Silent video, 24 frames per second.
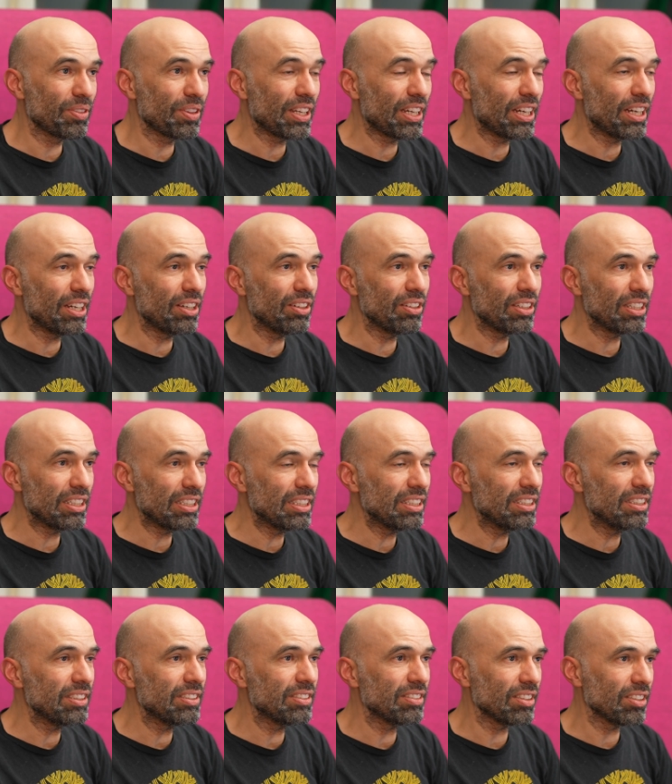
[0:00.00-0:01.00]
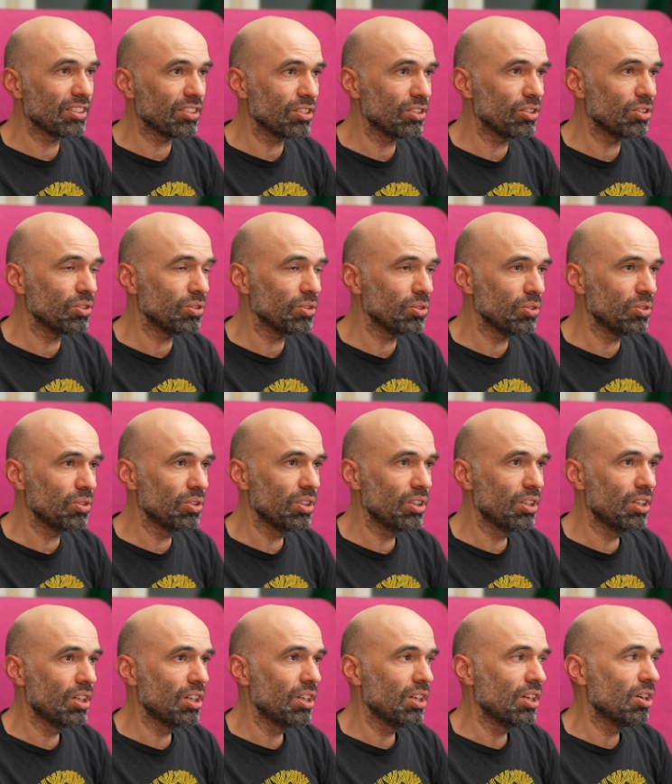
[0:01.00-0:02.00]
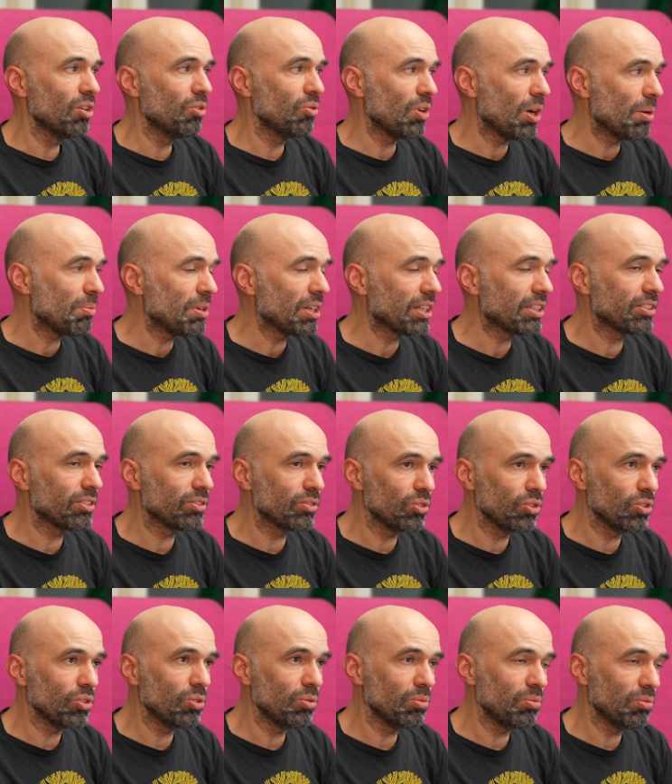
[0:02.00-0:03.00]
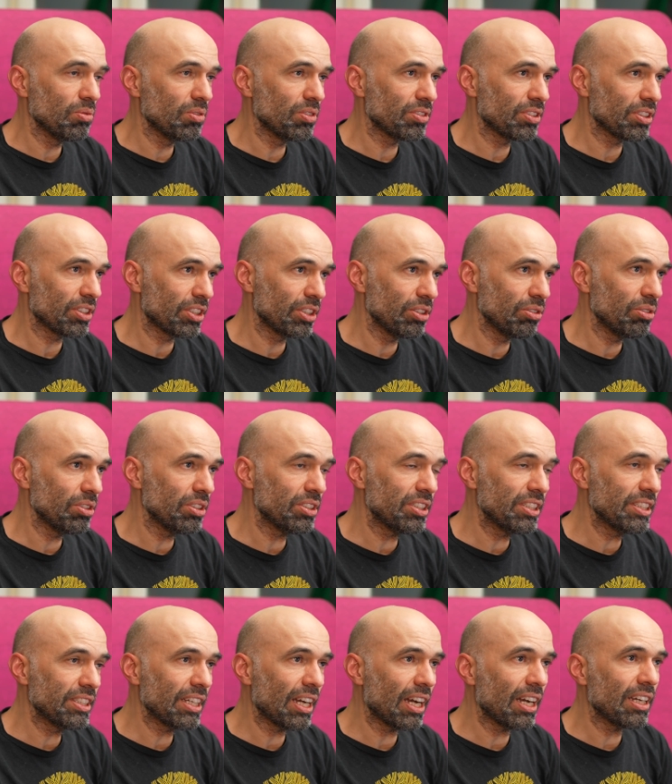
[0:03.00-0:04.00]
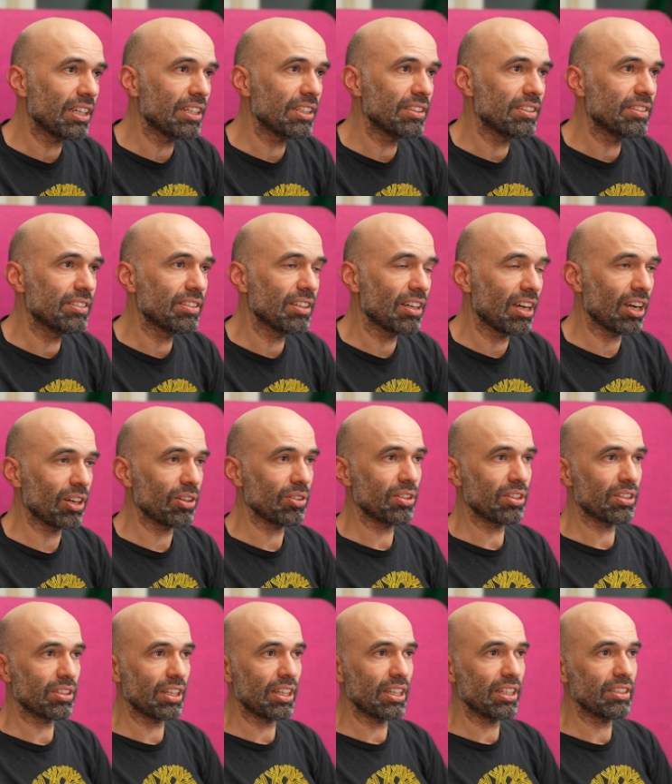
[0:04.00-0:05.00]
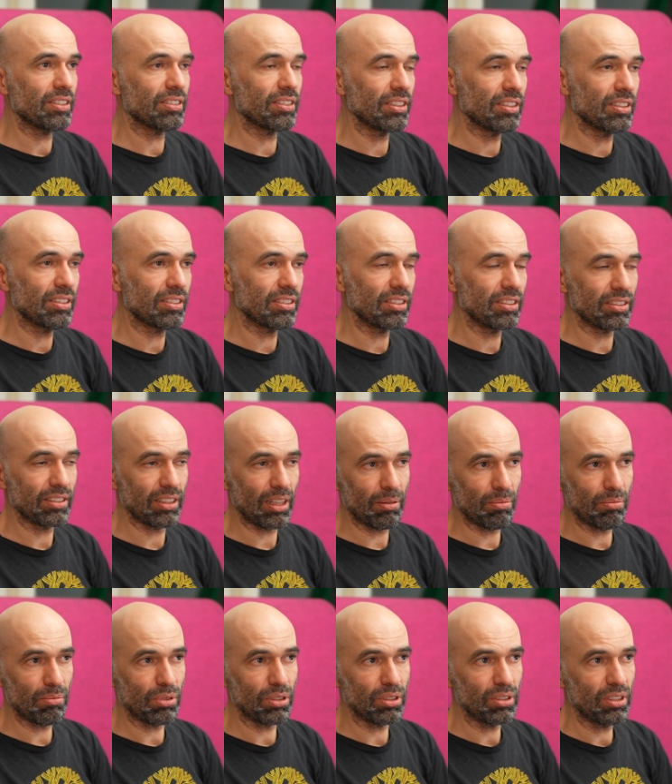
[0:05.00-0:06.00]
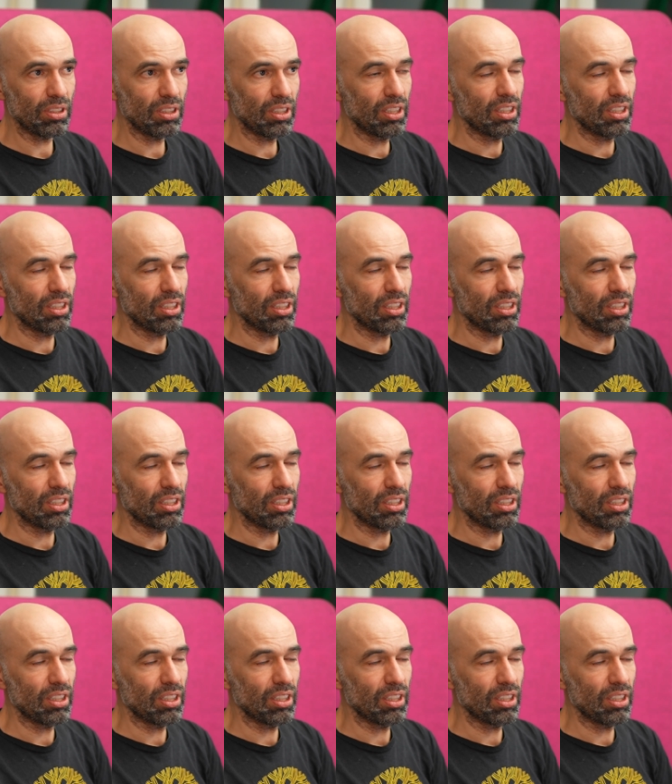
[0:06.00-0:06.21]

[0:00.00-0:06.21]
There is a new WebEx Room security guide out there since December.